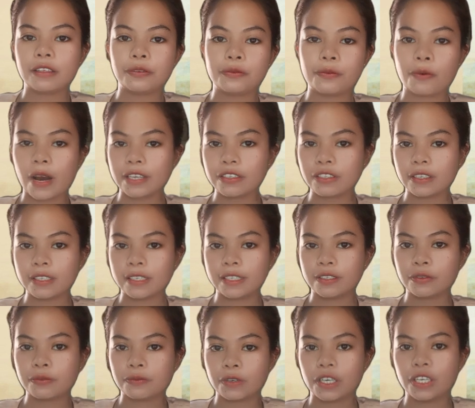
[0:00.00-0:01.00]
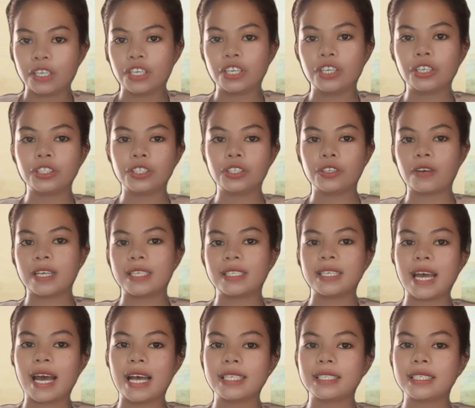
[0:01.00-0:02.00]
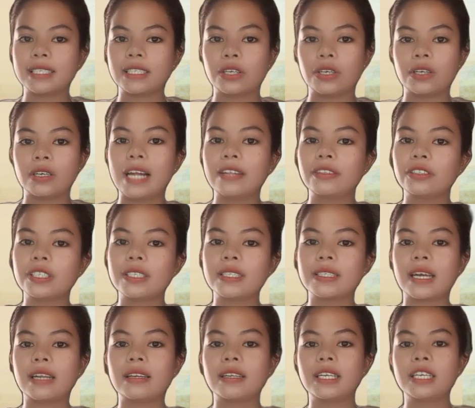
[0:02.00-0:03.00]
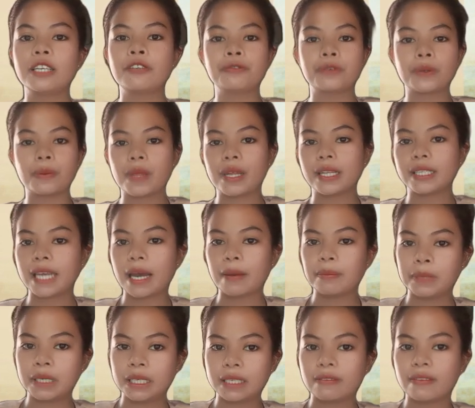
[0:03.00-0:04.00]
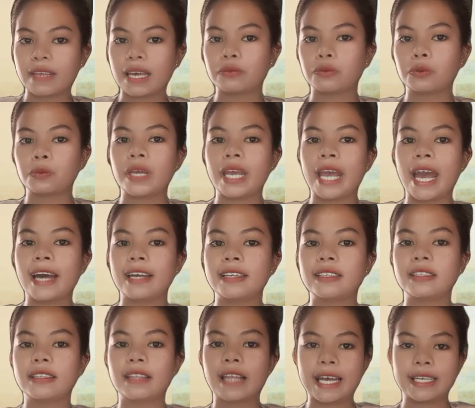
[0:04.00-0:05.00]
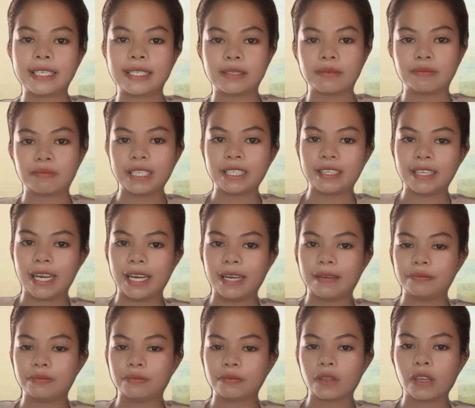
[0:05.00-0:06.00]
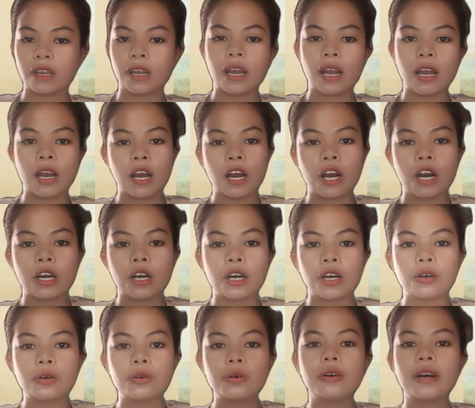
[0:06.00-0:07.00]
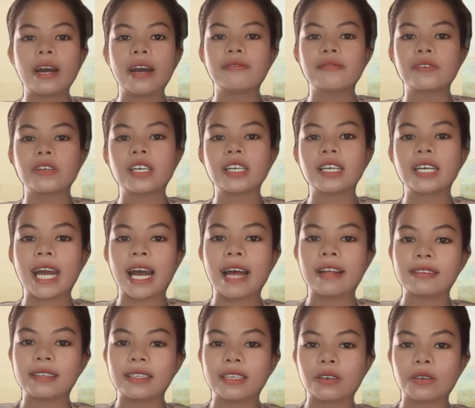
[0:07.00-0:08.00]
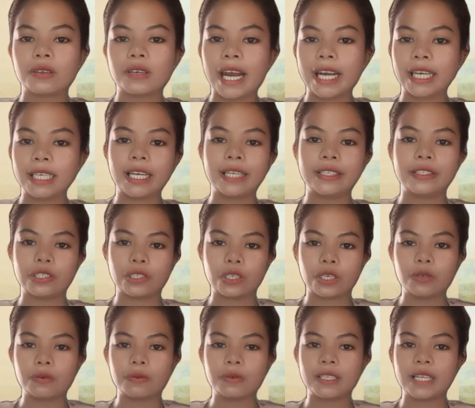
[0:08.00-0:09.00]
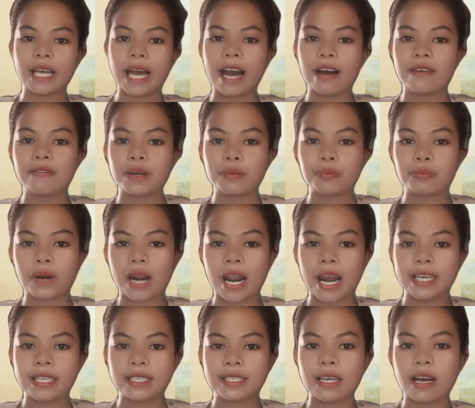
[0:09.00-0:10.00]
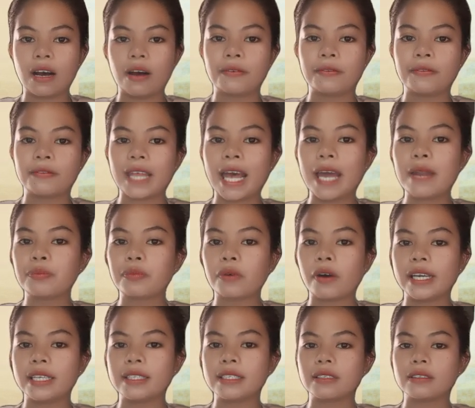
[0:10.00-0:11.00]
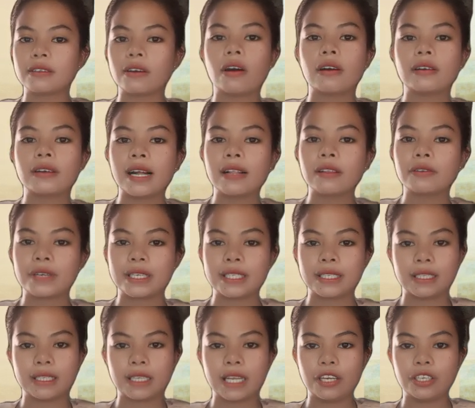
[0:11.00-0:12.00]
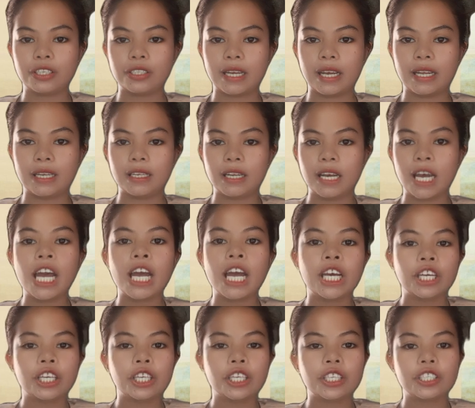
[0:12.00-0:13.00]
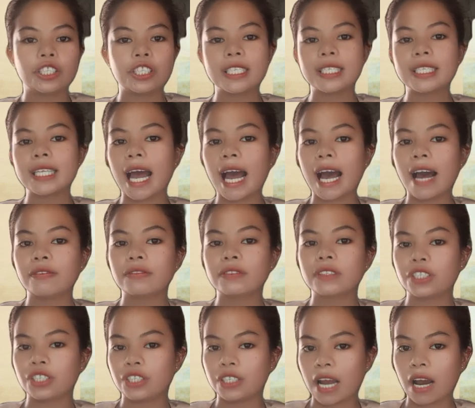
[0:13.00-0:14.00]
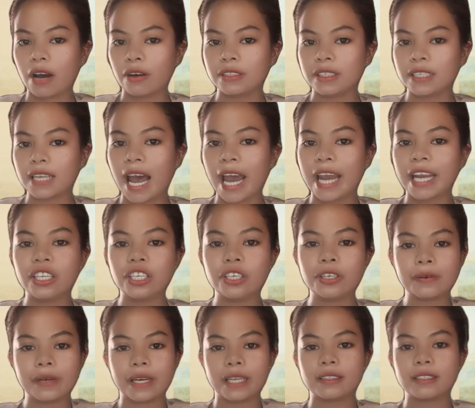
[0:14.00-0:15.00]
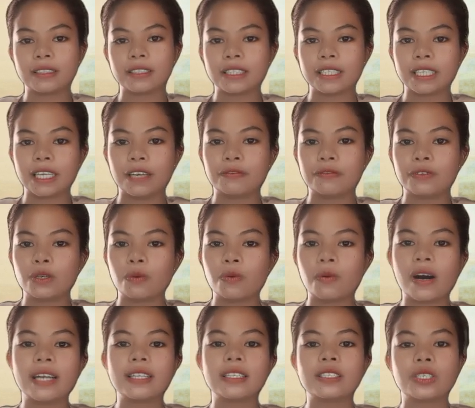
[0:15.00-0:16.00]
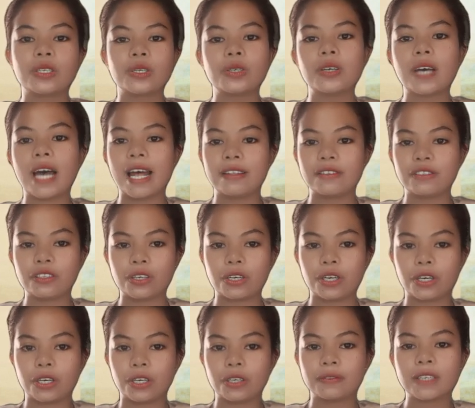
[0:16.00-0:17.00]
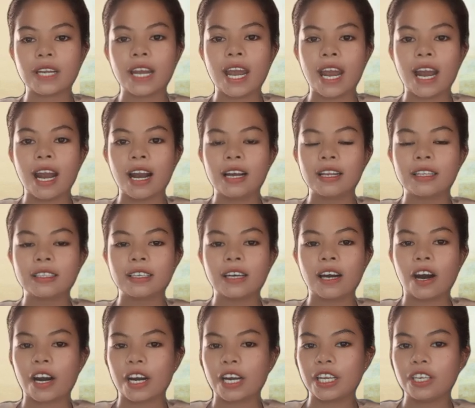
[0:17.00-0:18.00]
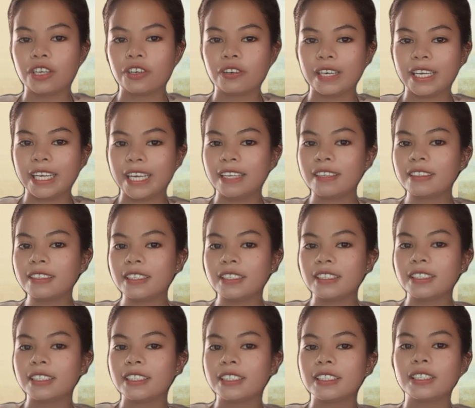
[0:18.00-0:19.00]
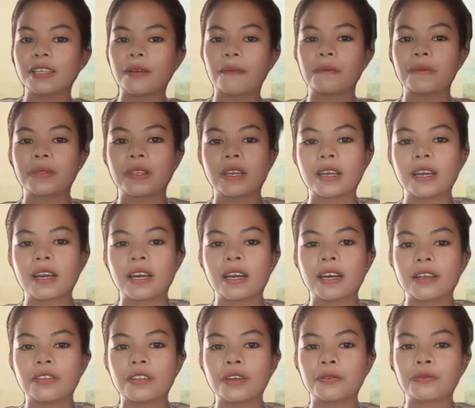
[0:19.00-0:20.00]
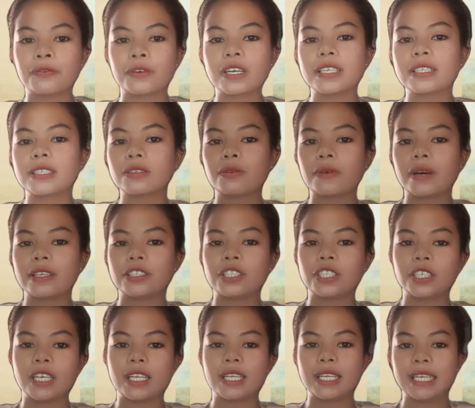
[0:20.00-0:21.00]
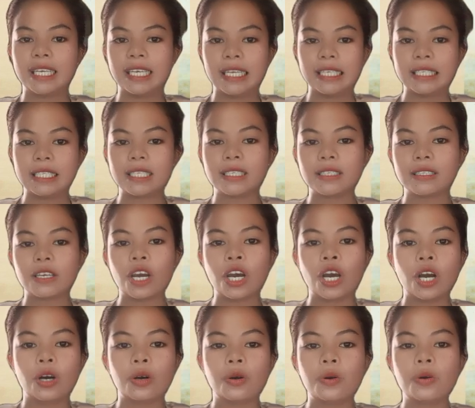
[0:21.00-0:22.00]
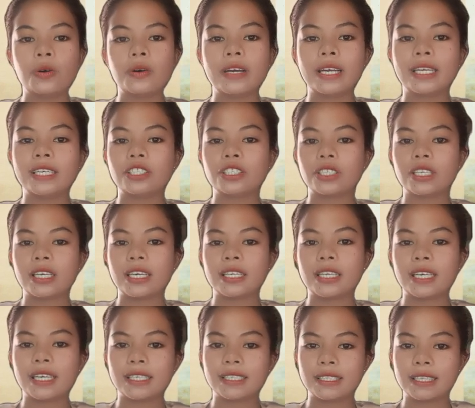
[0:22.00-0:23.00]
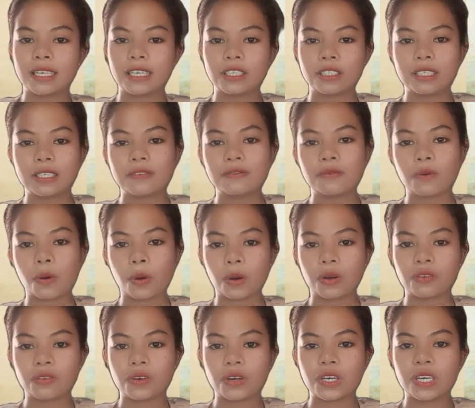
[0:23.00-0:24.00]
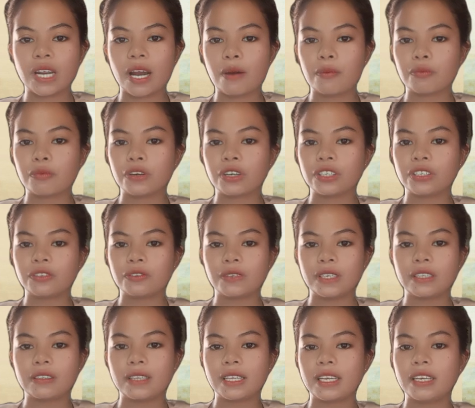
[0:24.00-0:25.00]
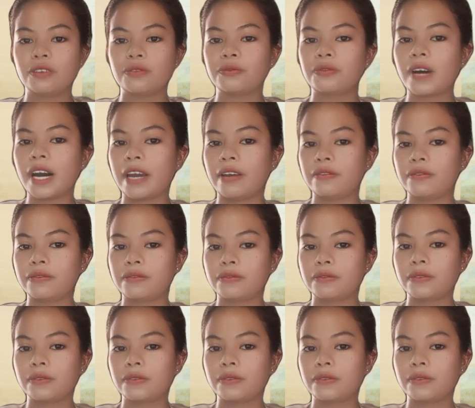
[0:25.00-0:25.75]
of questions for you to assess your understanding from the topic that we had last meeting. Whoever got the correct answer will have a prize of 10 points oral recitation. You just have to shout, "I knew it," if you want to answer. Are you in? The first question is, who issued Executive Order number 335?